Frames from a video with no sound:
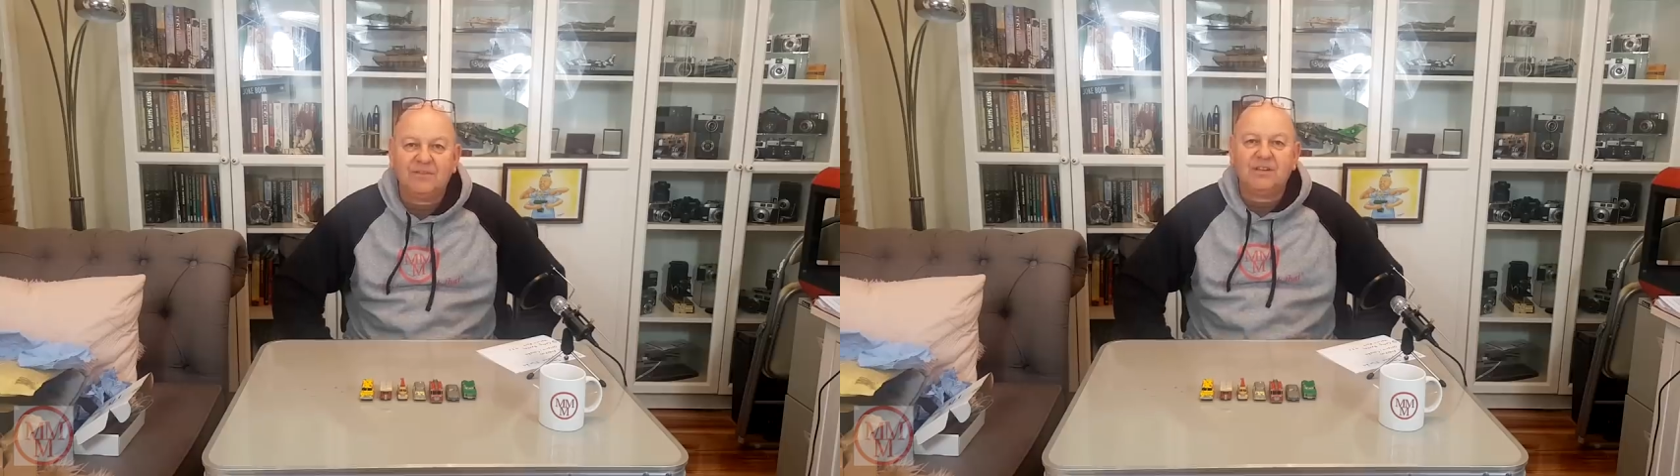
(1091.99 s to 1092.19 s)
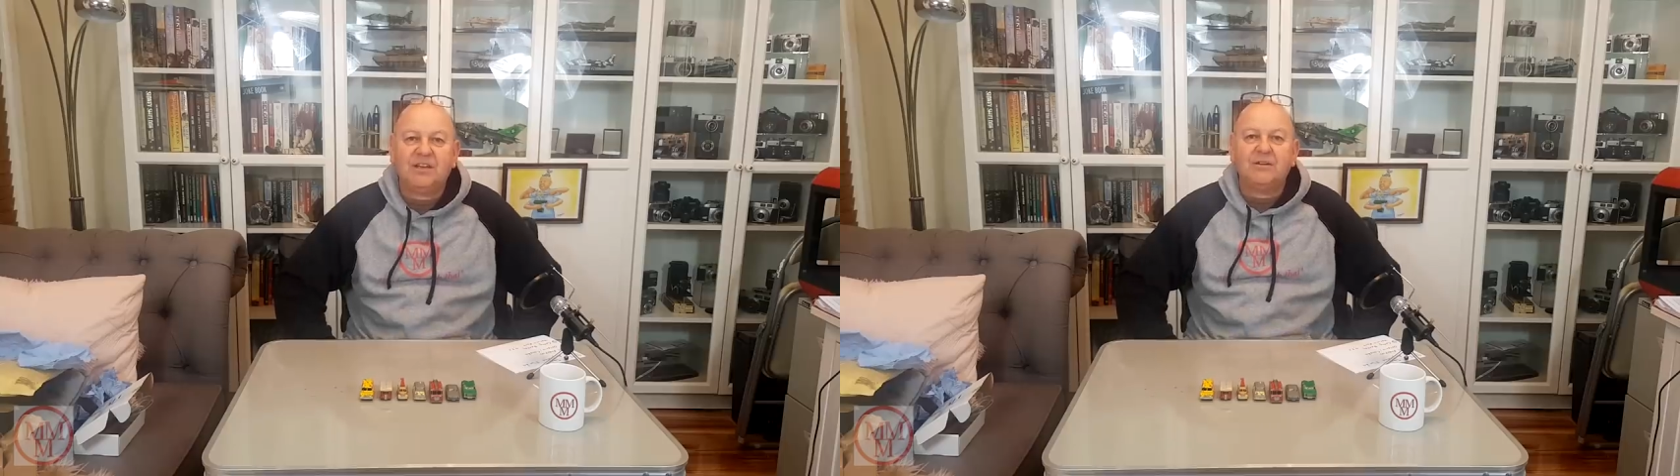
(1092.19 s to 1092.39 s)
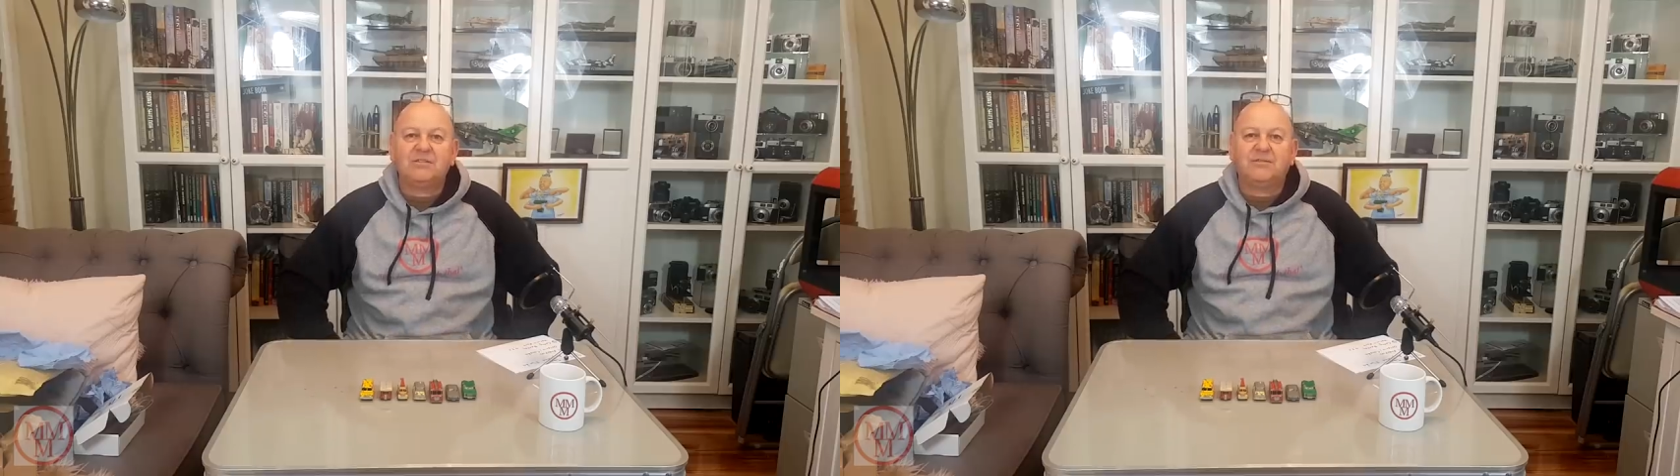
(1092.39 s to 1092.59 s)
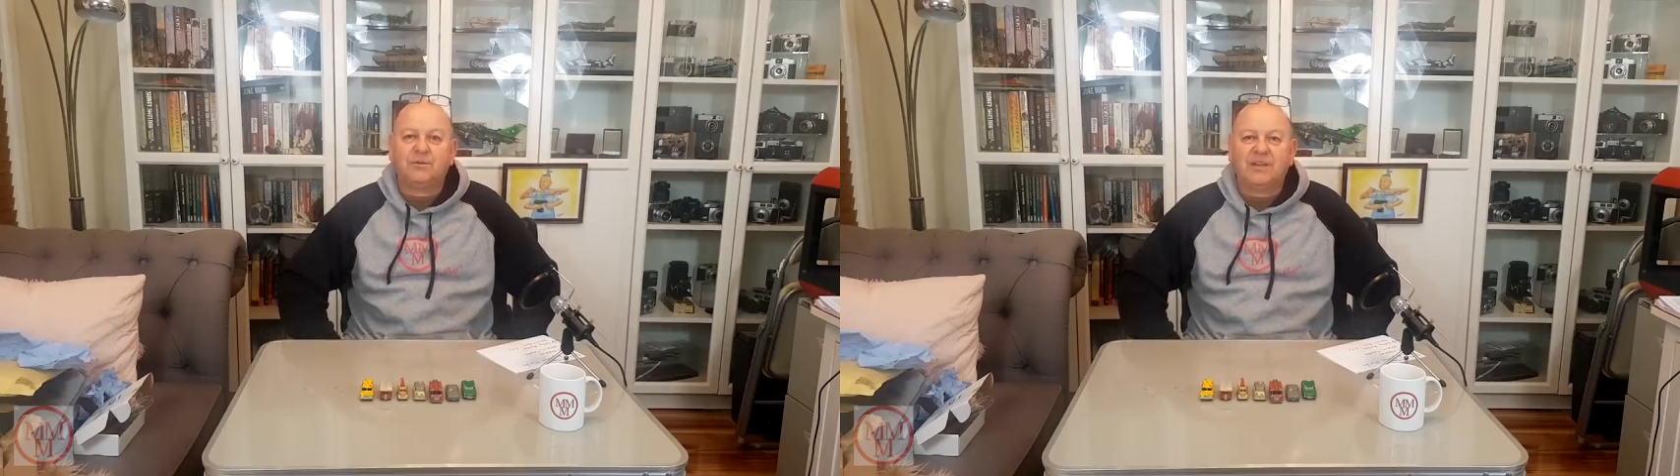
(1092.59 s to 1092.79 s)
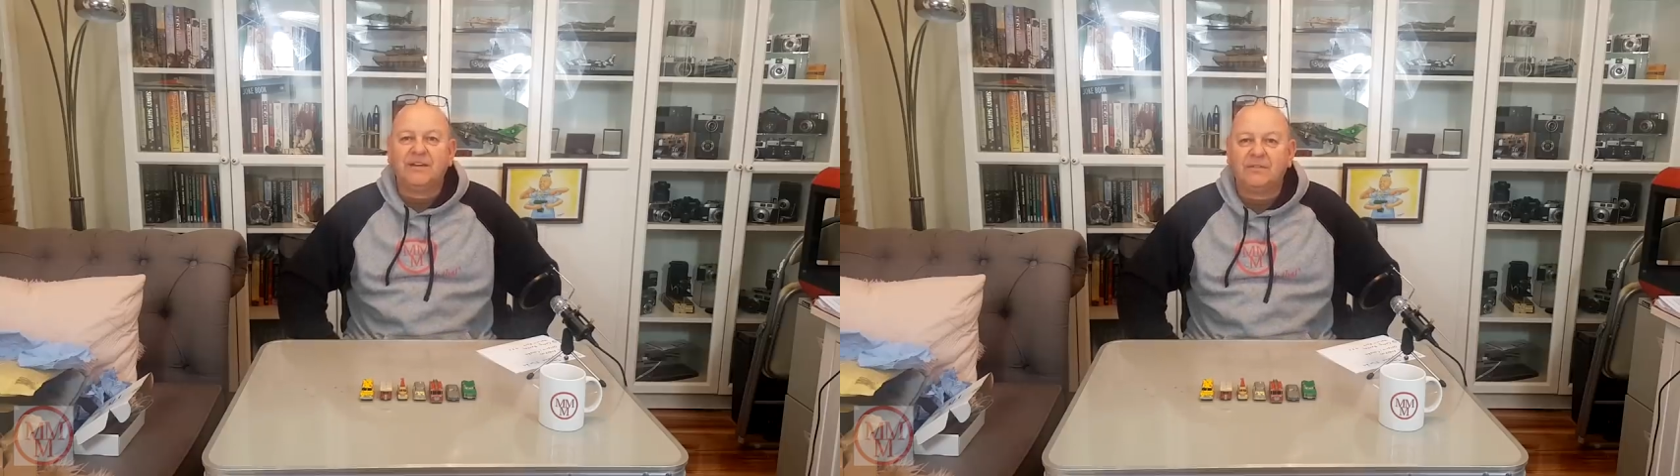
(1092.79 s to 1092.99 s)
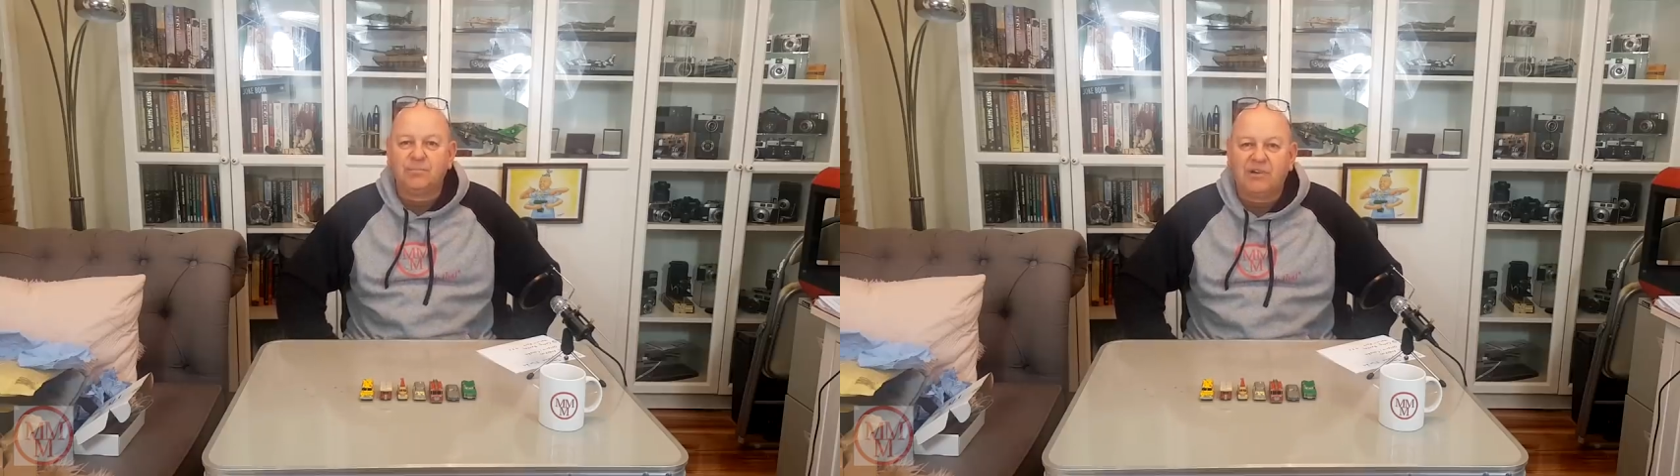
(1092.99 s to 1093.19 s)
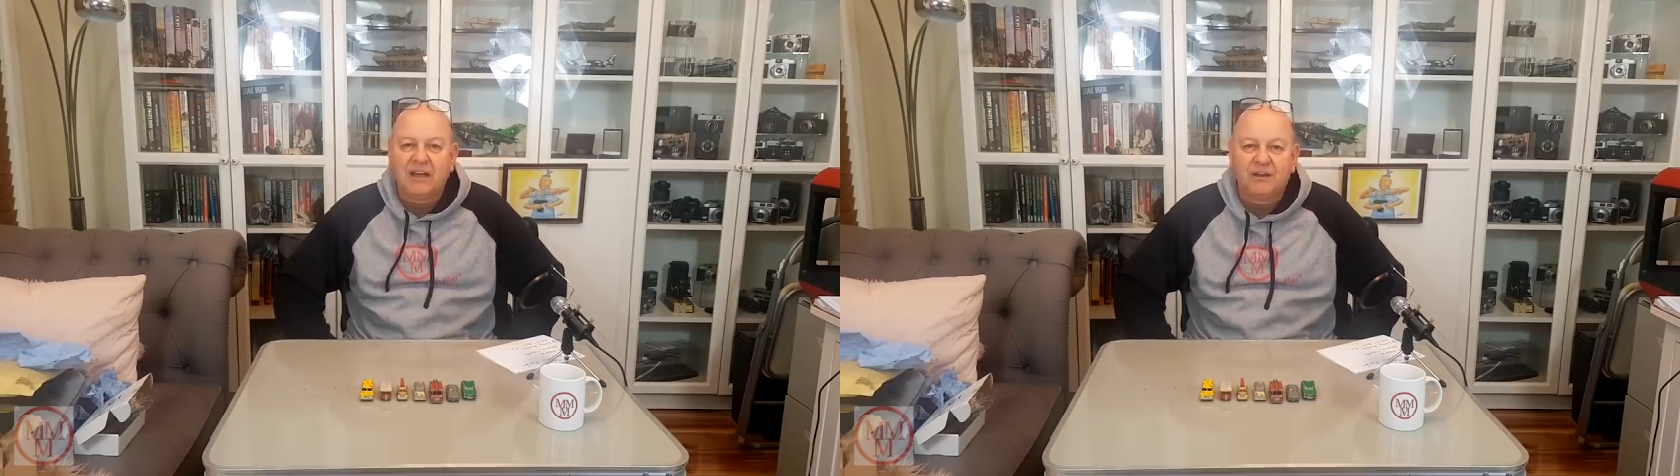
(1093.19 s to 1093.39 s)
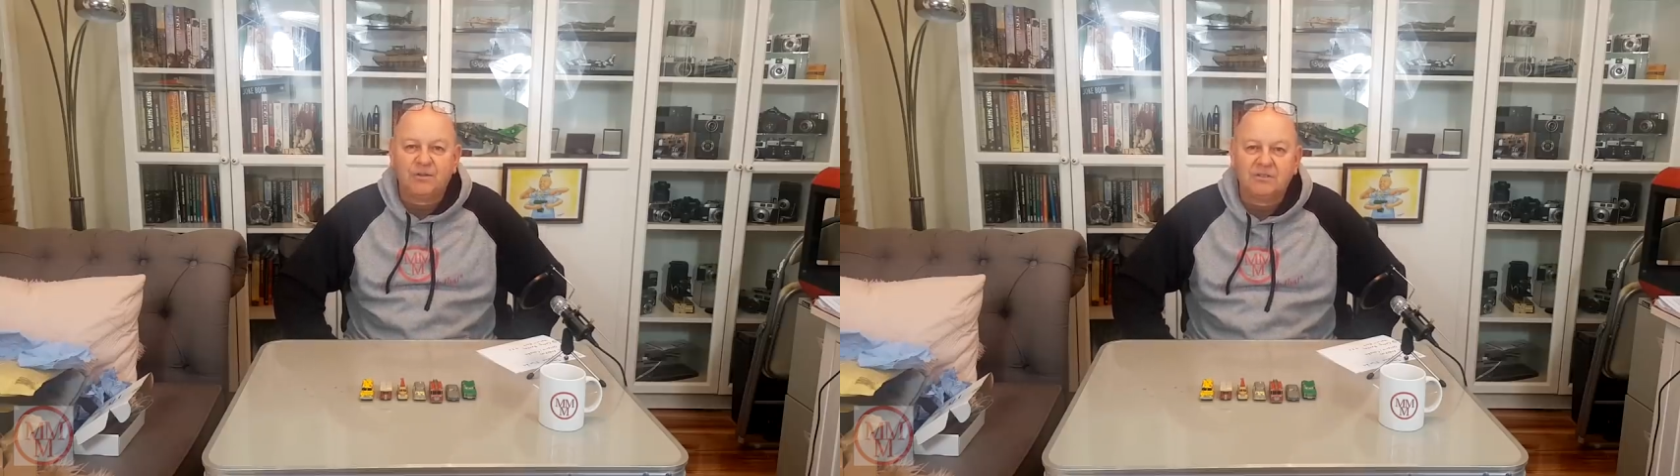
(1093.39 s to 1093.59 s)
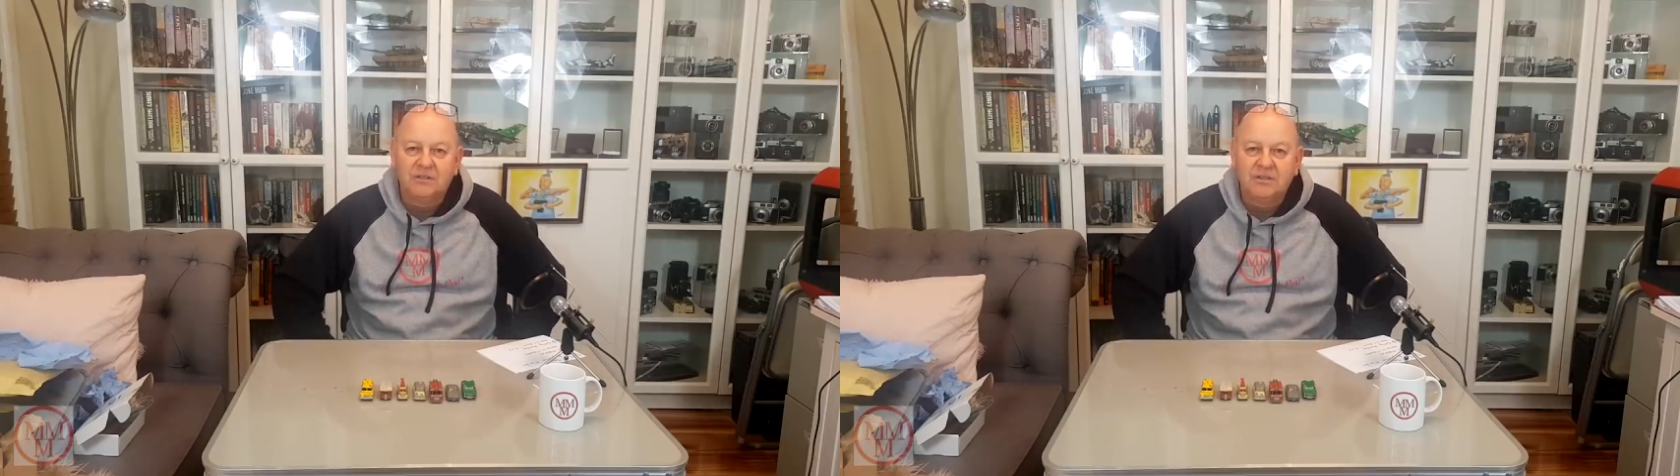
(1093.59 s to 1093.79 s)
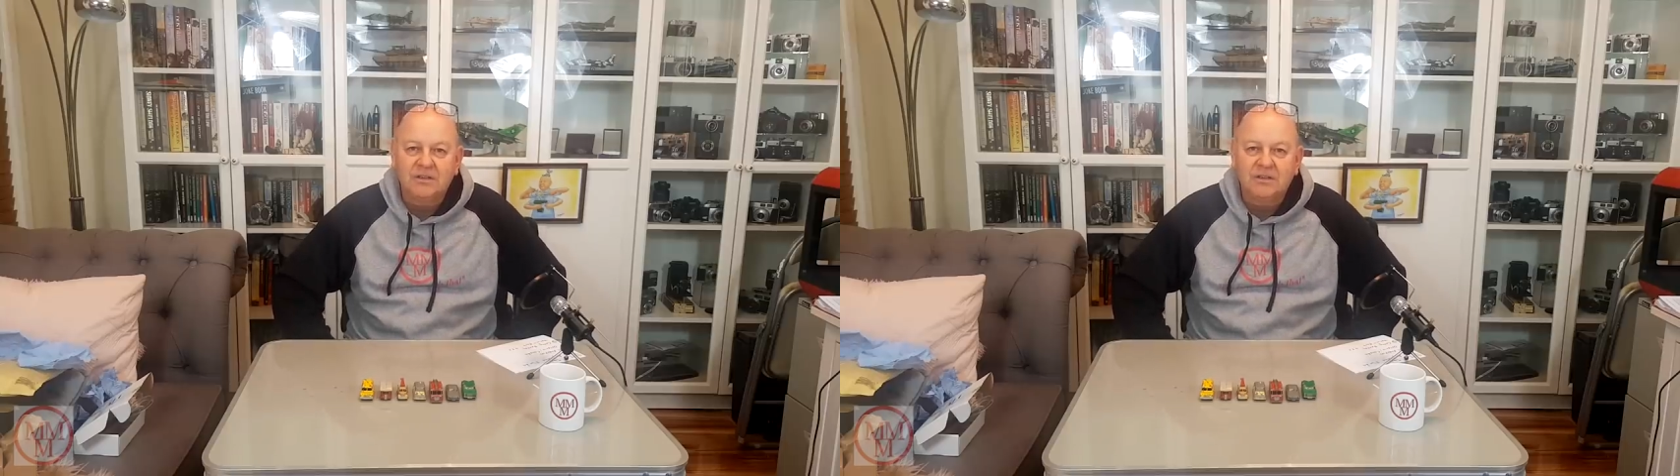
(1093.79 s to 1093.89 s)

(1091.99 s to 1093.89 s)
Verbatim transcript: videos if you want to have a browse,